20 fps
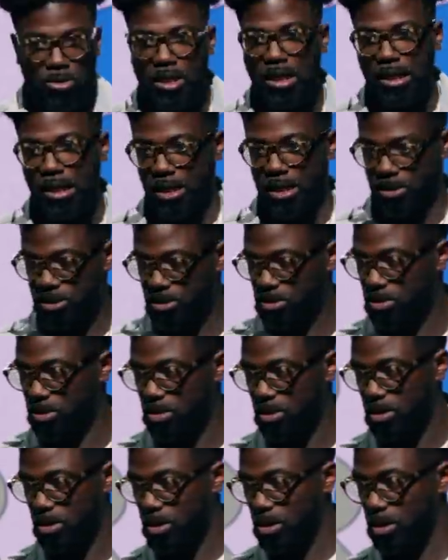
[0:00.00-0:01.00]
need this.
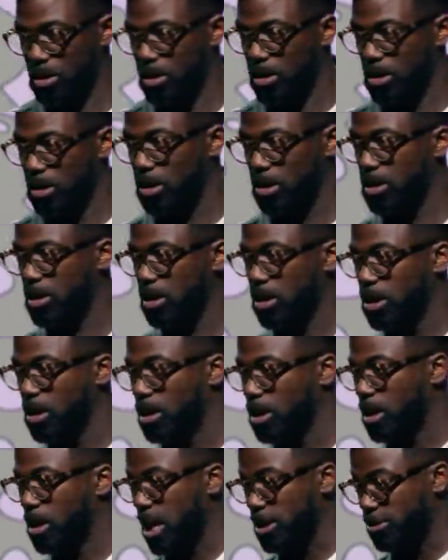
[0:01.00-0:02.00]

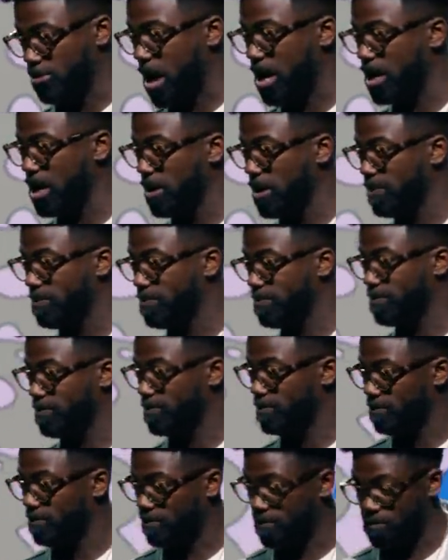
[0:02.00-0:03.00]
Okay, you ready?
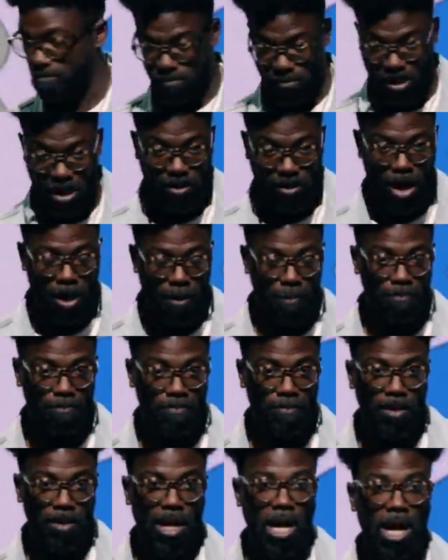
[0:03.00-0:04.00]
Here we go.
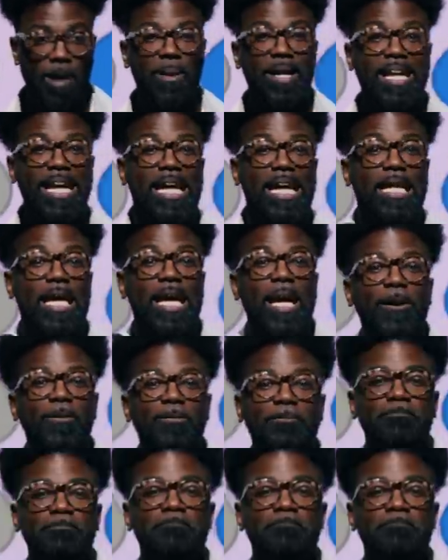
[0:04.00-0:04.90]
Everybody inhale,